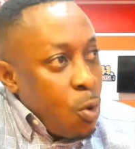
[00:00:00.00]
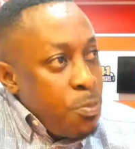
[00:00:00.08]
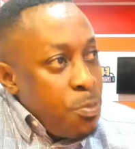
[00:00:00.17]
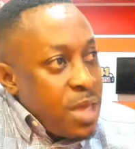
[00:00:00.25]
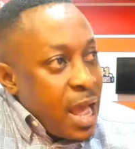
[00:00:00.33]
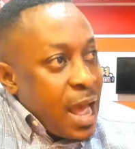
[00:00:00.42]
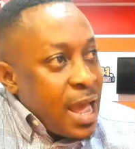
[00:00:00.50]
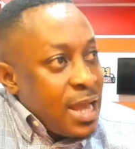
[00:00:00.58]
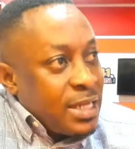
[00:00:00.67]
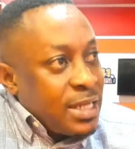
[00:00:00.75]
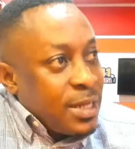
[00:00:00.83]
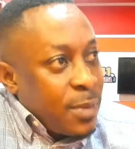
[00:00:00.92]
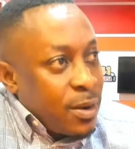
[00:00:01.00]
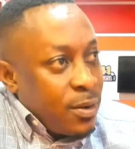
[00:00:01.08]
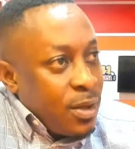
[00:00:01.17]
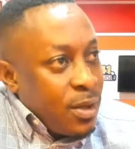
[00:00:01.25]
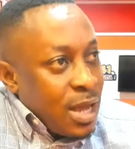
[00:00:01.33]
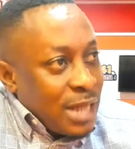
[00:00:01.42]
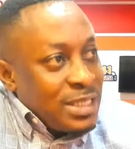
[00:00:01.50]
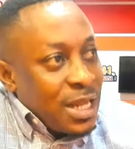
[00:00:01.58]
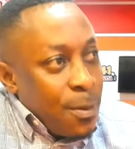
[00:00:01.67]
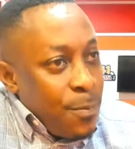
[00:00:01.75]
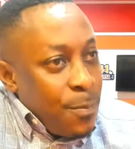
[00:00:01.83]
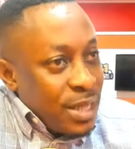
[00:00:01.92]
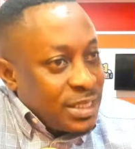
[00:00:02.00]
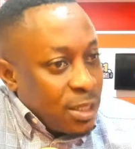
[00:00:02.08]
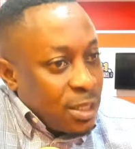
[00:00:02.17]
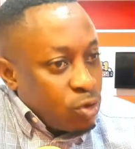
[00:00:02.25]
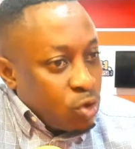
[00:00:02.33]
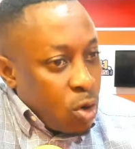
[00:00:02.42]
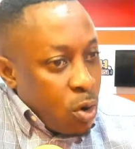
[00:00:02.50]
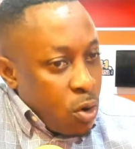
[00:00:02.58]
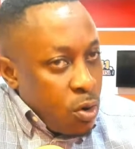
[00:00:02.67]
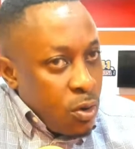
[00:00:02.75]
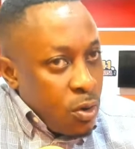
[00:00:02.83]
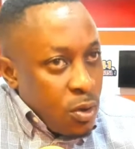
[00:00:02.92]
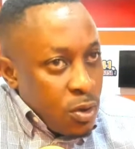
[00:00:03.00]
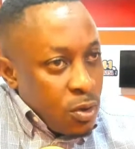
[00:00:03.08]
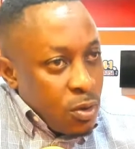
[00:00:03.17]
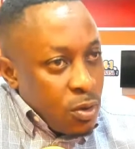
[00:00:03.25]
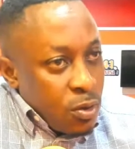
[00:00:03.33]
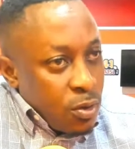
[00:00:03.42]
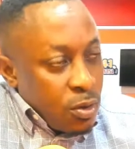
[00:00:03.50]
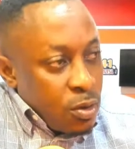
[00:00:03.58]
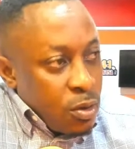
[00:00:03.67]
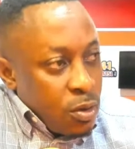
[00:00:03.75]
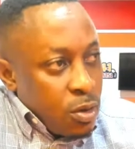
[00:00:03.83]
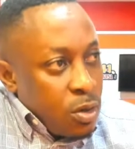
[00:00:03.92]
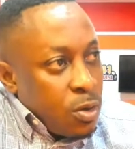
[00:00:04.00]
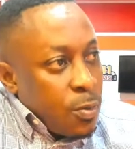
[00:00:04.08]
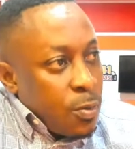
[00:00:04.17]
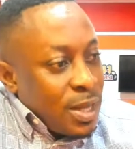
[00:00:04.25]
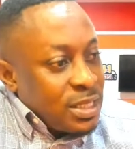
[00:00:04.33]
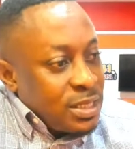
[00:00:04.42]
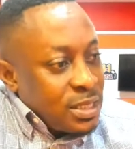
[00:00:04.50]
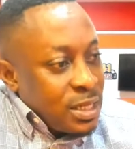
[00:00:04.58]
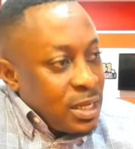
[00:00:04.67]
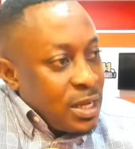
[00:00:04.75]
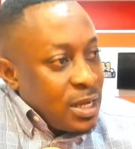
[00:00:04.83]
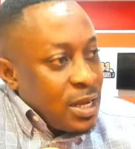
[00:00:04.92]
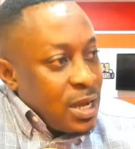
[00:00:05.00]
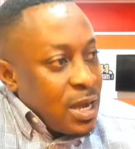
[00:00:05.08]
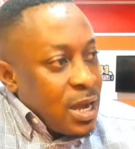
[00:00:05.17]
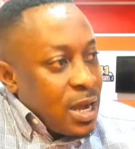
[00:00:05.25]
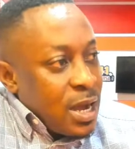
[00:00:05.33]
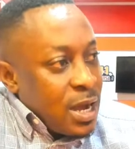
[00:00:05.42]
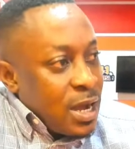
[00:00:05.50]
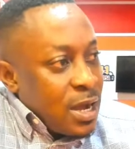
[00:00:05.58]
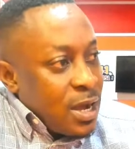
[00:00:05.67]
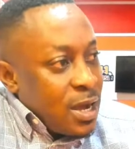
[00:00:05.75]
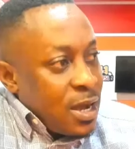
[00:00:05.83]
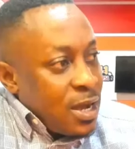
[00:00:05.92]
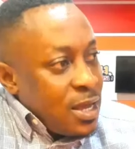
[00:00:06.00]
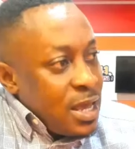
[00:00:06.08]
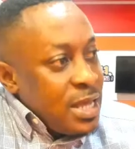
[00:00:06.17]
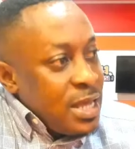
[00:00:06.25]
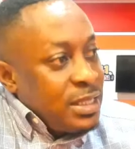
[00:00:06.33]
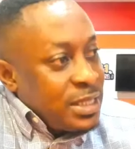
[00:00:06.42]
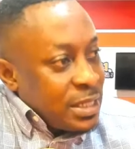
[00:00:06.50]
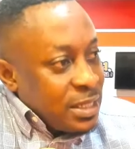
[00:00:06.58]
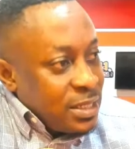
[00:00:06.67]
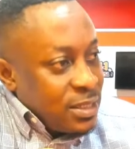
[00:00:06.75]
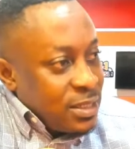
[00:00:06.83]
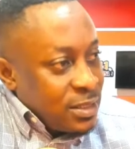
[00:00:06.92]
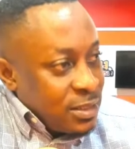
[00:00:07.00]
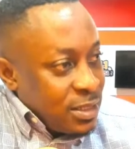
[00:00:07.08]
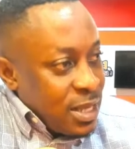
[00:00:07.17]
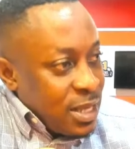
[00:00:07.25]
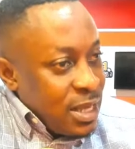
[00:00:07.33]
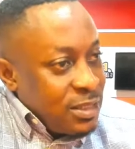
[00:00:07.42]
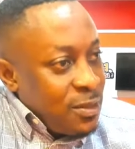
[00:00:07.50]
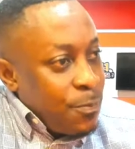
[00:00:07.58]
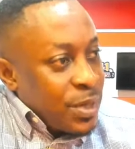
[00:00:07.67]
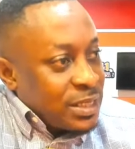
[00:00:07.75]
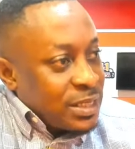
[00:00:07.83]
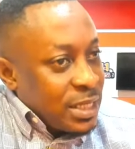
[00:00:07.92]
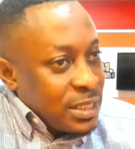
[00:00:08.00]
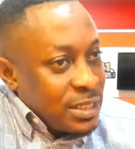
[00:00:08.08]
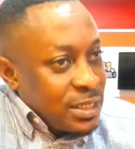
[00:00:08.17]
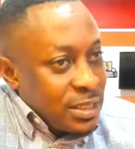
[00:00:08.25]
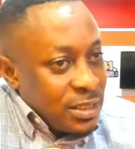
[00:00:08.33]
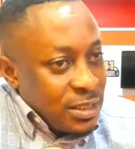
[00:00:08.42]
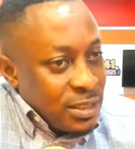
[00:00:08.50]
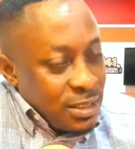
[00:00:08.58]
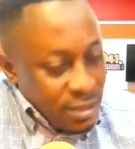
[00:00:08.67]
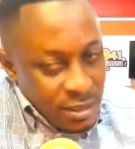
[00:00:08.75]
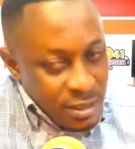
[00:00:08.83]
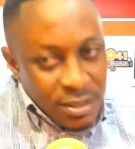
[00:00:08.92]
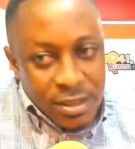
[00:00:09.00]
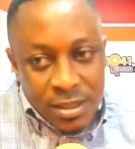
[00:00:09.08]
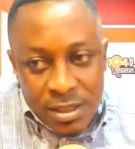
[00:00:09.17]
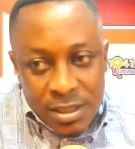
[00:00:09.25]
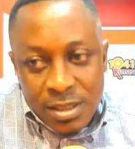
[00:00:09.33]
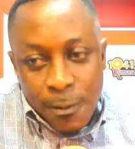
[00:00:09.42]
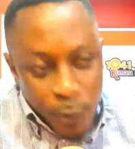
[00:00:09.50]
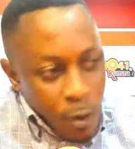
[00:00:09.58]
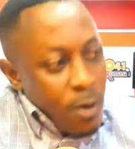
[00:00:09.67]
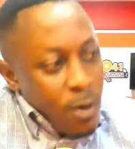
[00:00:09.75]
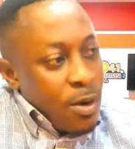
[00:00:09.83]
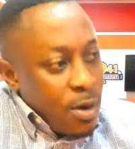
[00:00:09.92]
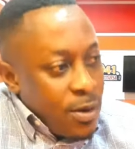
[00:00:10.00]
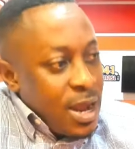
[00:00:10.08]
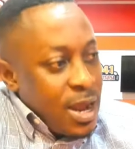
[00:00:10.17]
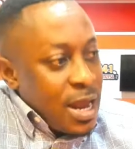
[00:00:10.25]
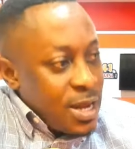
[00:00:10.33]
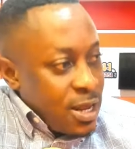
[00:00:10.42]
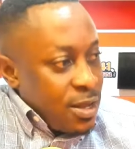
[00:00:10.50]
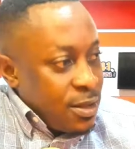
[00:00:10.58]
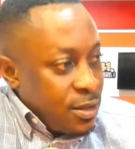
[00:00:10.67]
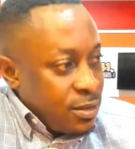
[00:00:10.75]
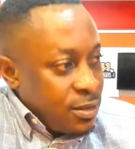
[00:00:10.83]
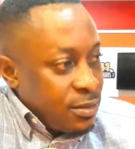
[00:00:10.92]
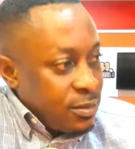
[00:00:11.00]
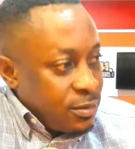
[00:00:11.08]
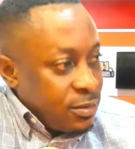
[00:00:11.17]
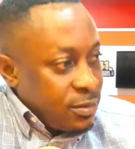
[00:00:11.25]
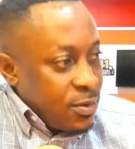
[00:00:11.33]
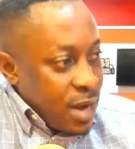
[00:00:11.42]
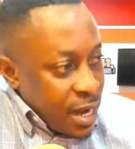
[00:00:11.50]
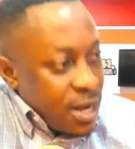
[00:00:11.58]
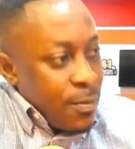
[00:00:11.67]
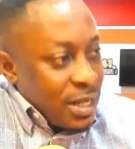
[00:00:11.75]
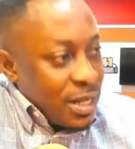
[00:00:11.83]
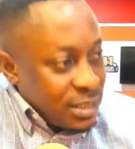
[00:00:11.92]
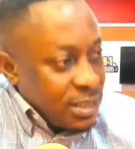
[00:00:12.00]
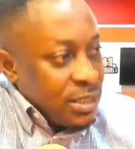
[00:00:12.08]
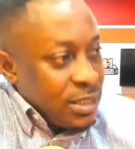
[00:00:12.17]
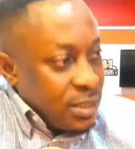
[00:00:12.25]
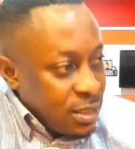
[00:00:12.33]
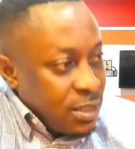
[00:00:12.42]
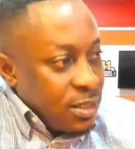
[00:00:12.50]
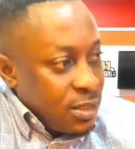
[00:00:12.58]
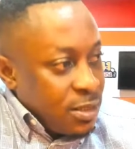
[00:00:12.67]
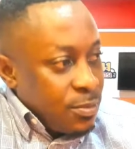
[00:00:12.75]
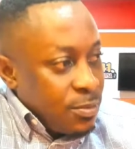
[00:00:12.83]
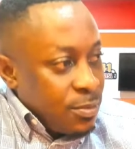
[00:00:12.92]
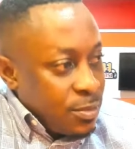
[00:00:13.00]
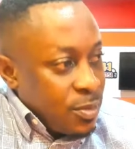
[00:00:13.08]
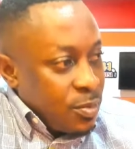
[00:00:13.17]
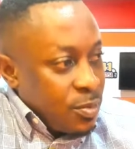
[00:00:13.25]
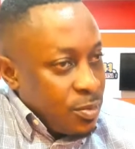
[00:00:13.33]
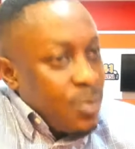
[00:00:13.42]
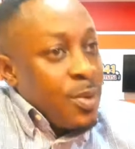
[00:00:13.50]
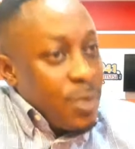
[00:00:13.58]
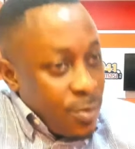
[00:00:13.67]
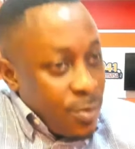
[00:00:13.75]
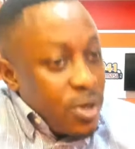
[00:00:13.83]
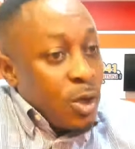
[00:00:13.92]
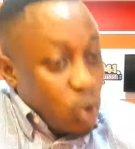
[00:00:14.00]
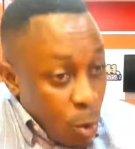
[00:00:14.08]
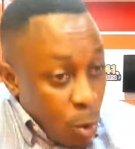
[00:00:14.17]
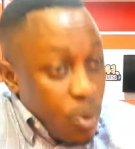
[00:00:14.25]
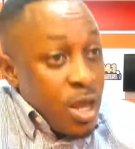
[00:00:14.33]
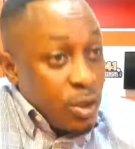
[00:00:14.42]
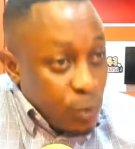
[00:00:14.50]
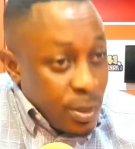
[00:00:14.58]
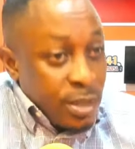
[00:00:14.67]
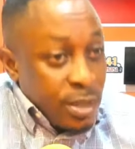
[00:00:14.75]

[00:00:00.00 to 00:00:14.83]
I said, the best year draw. But 80%. Simple, why are they? Oh yeah, there. But me, they also omoye Juma.